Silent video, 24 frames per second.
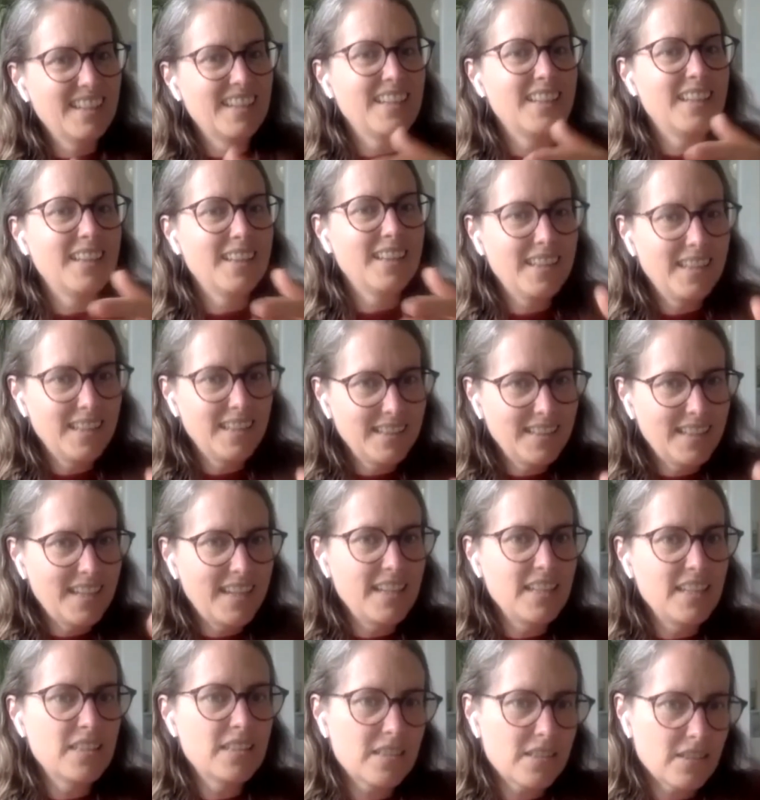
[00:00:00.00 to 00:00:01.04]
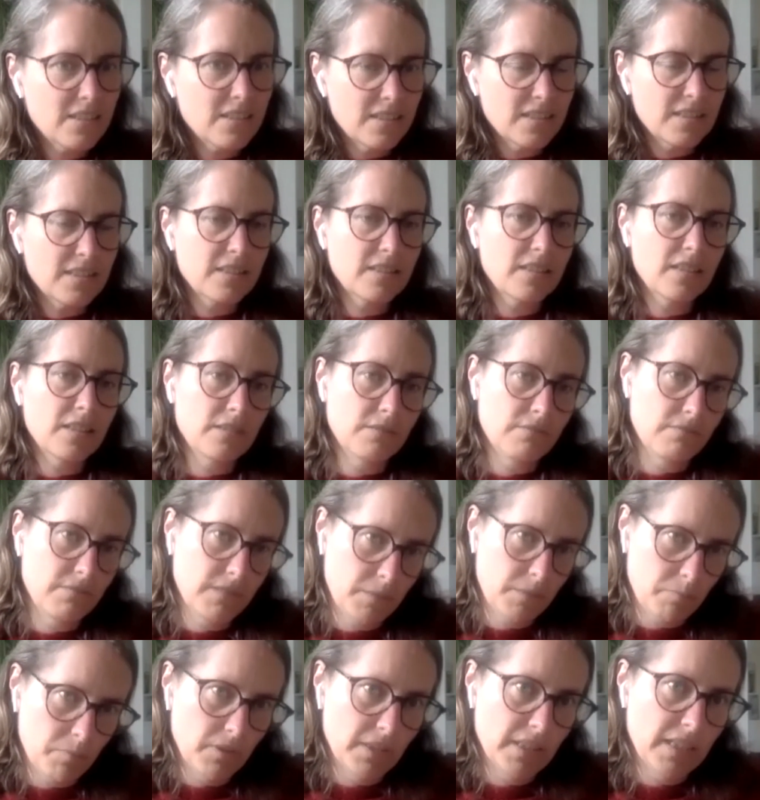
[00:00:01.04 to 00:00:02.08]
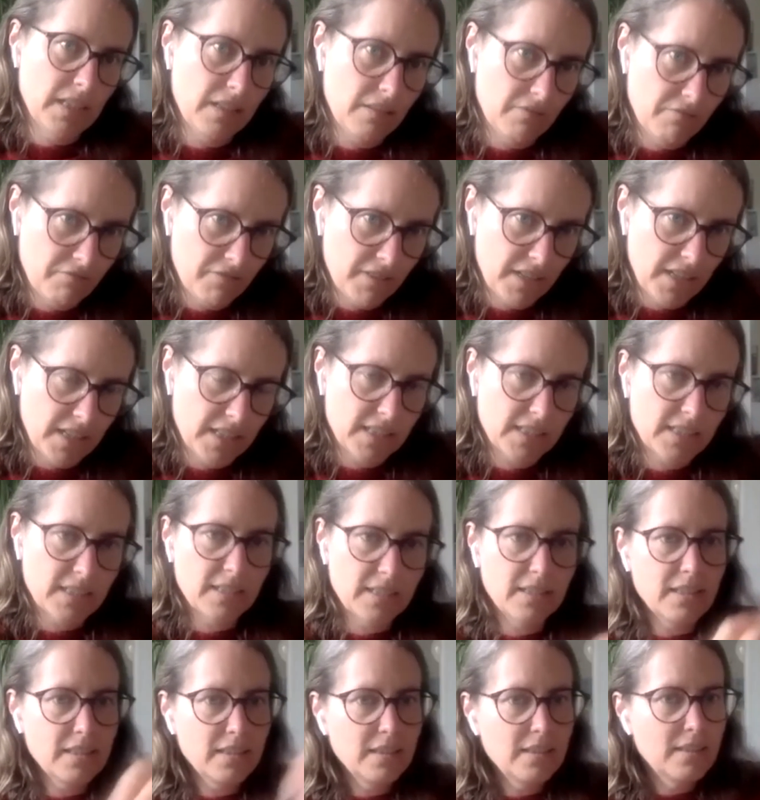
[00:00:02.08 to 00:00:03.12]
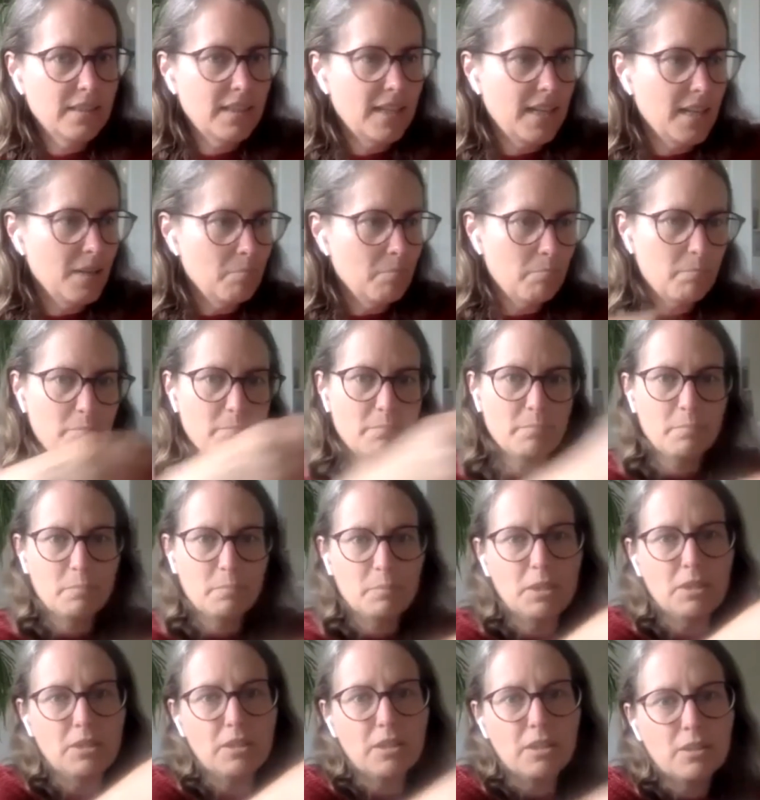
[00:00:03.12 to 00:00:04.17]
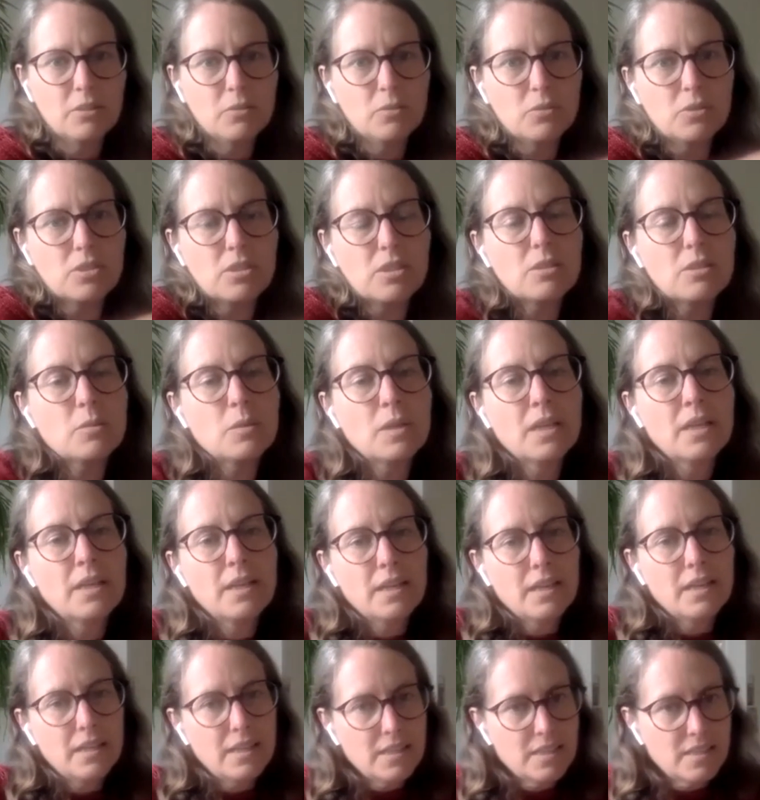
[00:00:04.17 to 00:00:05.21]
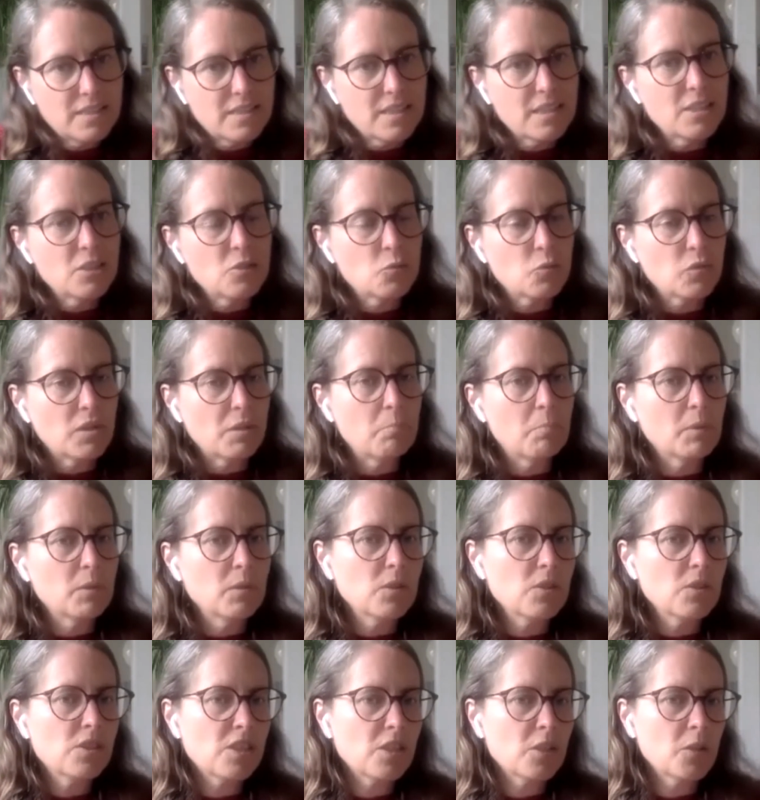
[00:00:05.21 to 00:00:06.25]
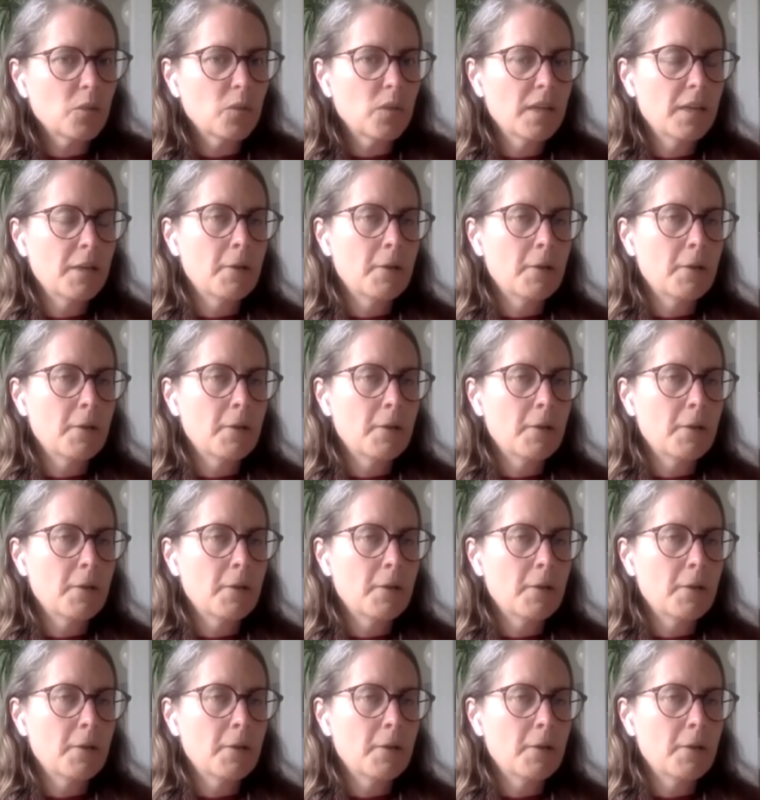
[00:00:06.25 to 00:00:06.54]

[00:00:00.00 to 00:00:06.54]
And then they start a rippling effect. And then that, you know, so it does ripple. So